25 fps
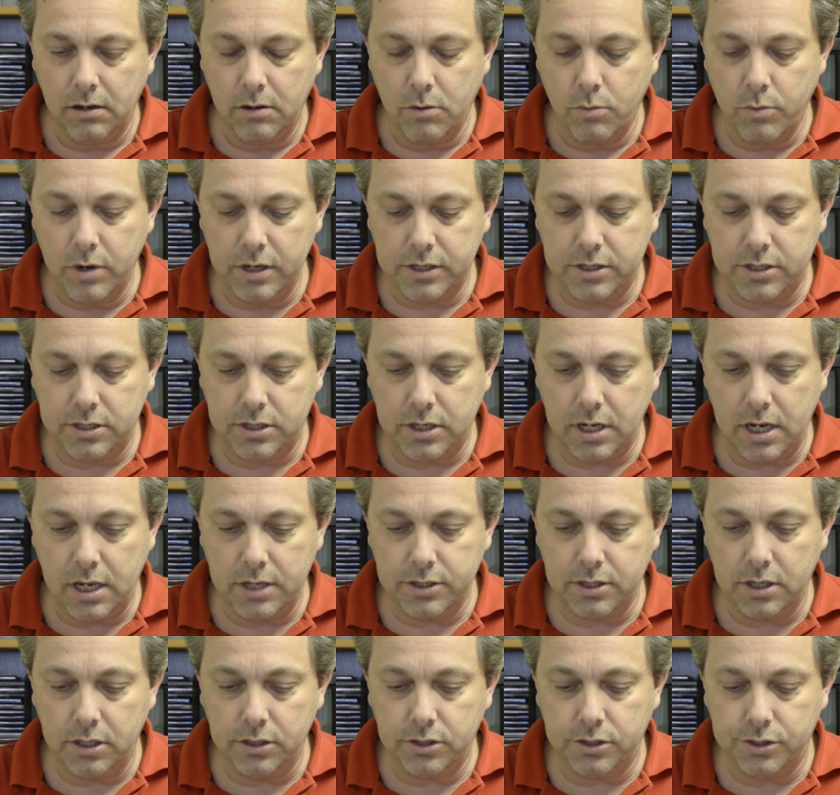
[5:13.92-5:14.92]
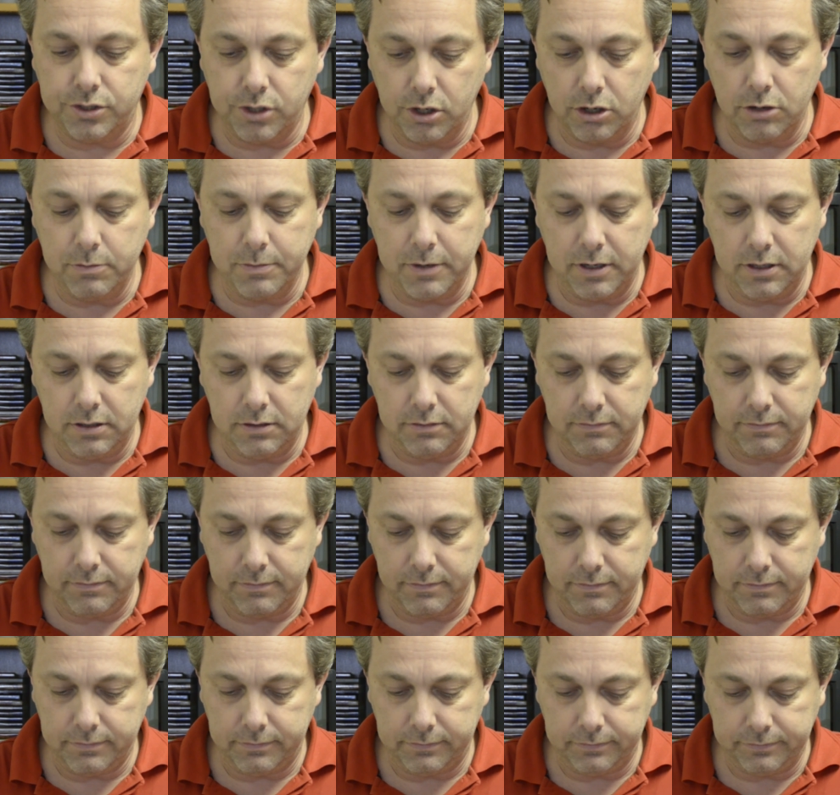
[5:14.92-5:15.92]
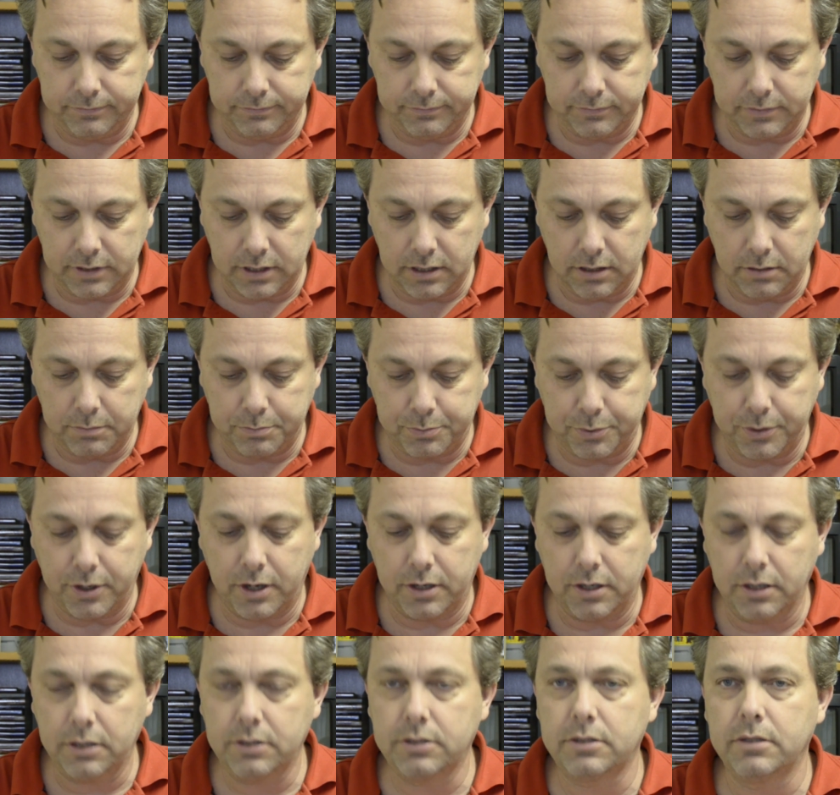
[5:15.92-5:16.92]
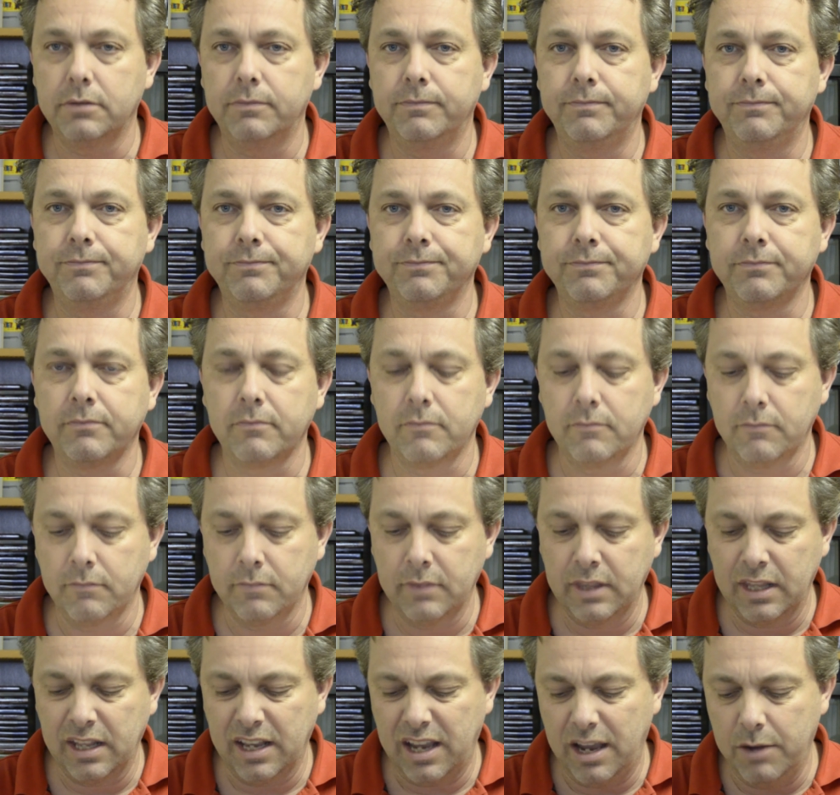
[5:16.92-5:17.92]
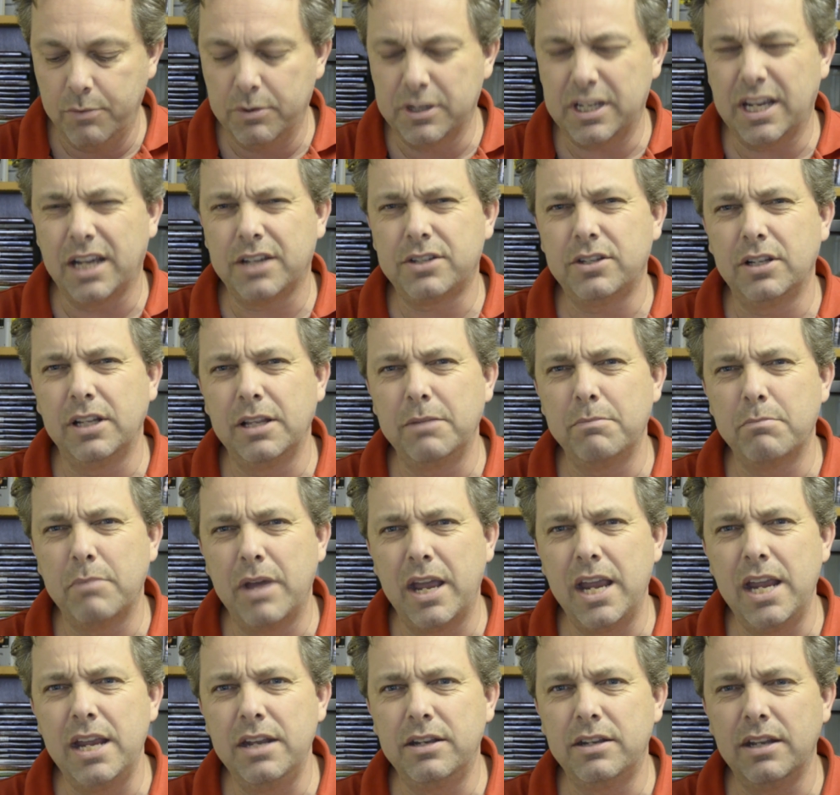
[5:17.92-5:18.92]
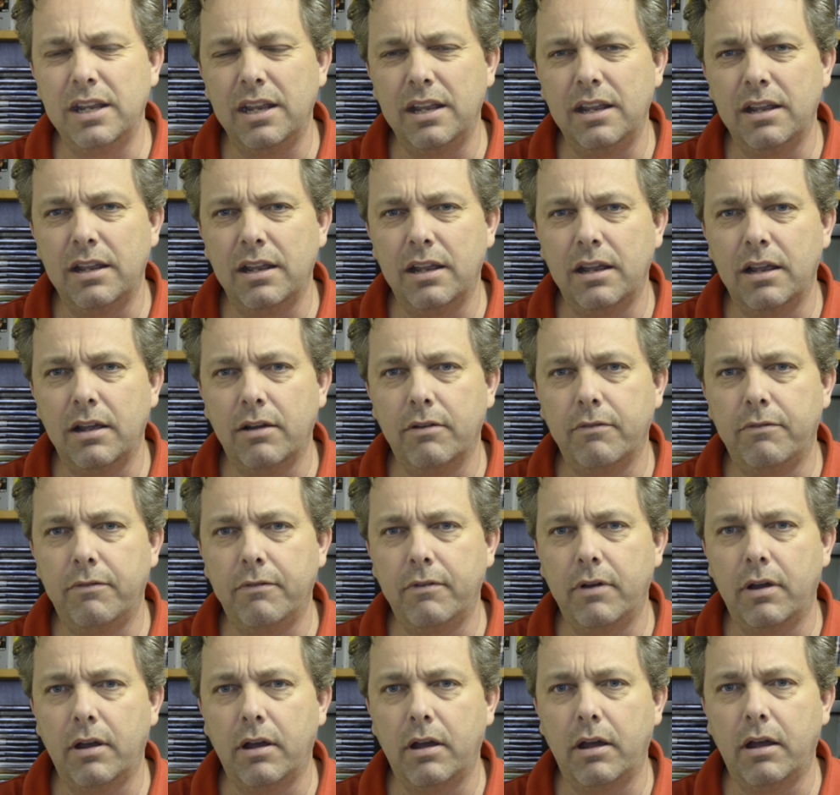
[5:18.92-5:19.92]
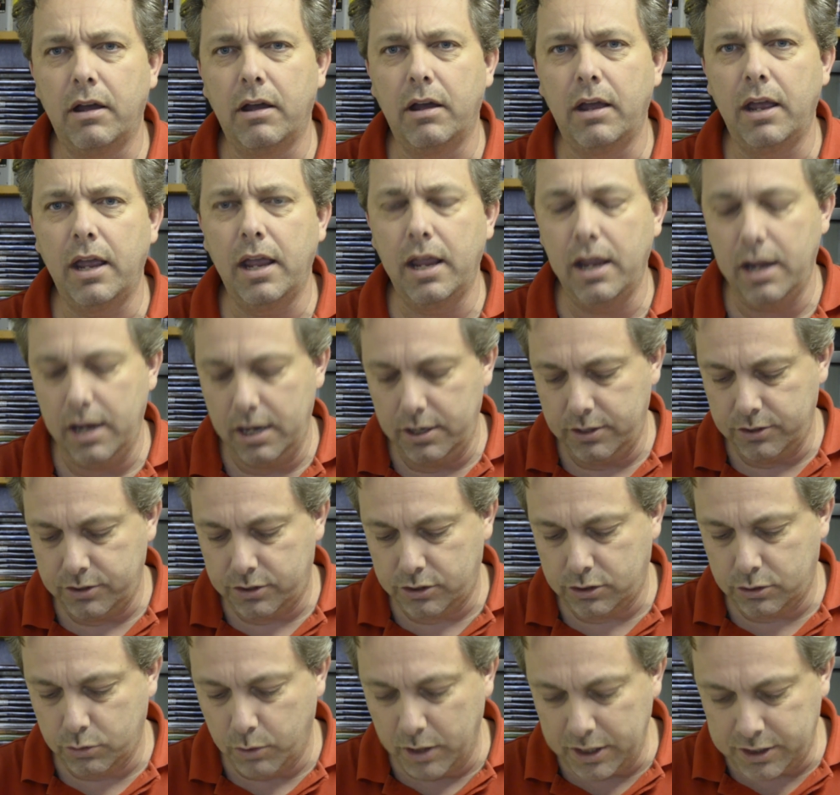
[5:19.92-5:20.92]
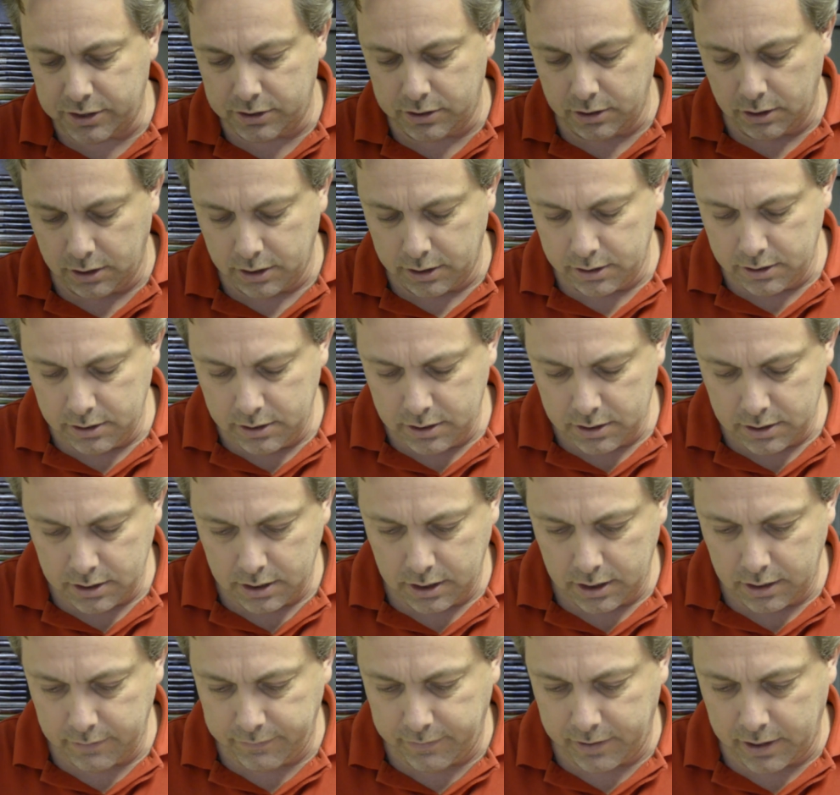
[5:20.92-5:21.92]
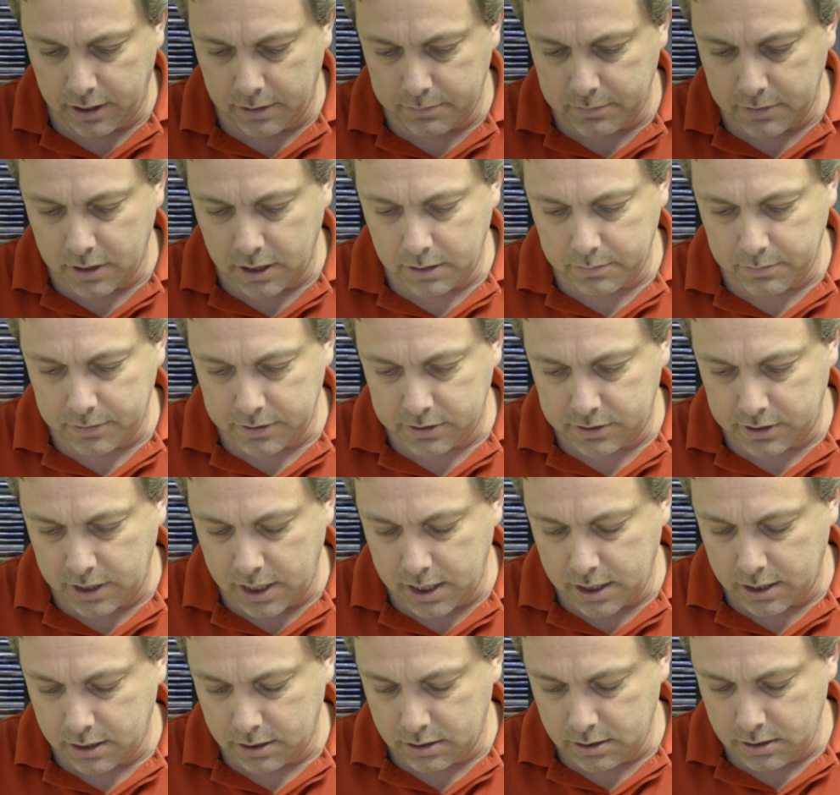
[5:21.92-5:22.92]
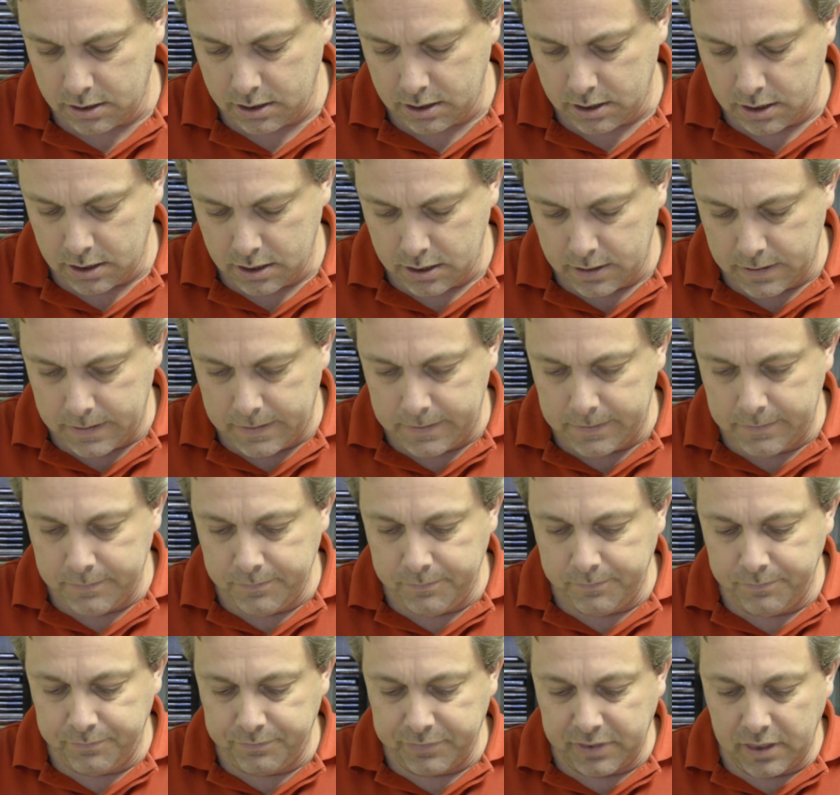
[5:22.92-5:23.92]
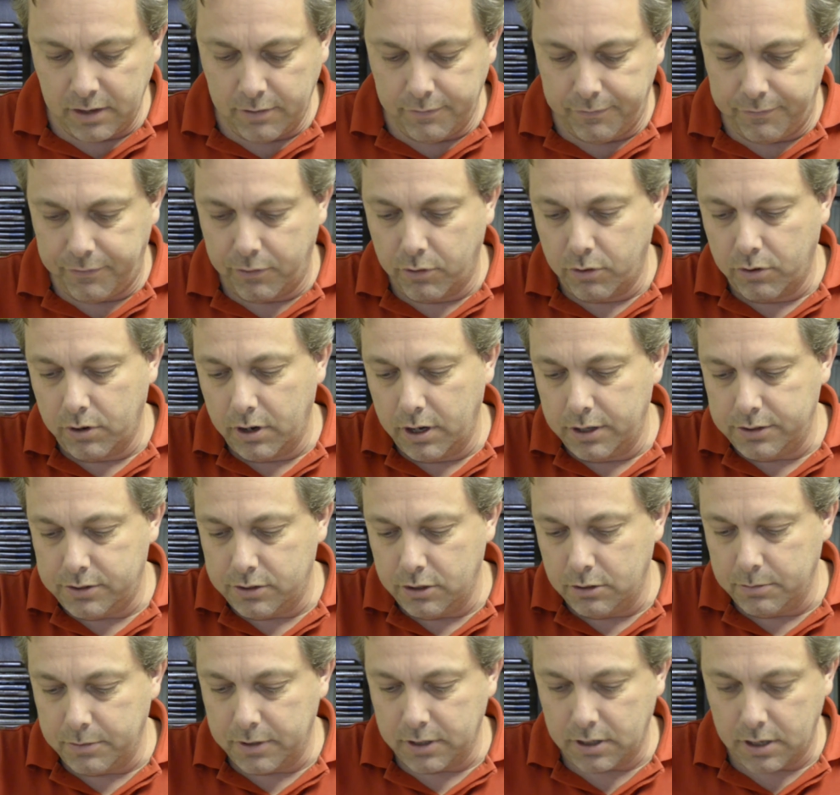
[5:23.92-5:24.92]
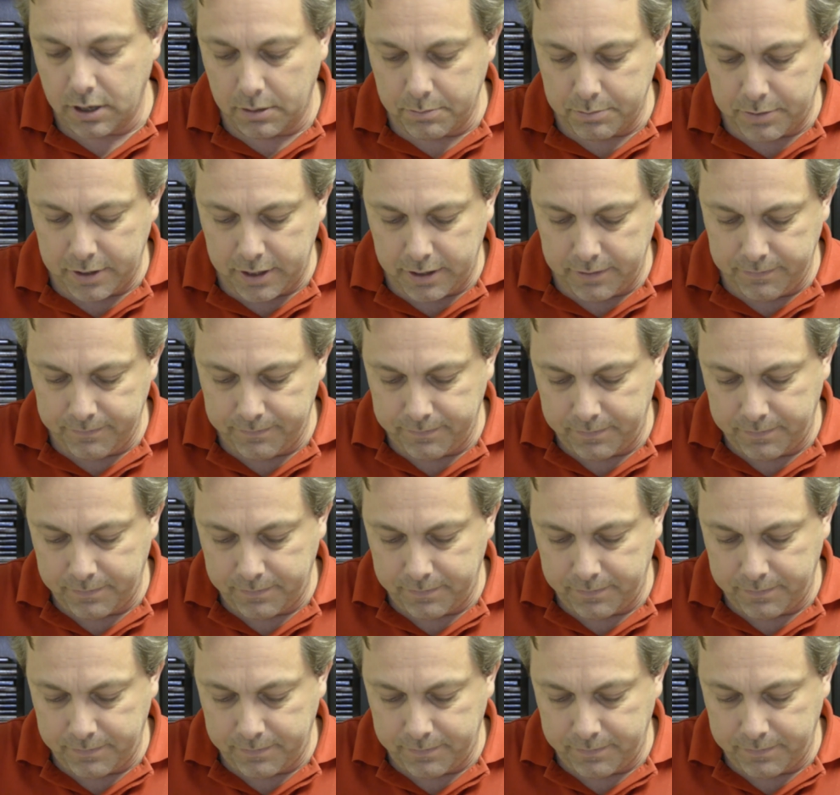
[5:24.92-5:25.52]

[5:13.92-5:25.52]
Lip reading: which is a German product. It was actually made in Switzerland, if I'm not mistaken, for a German company.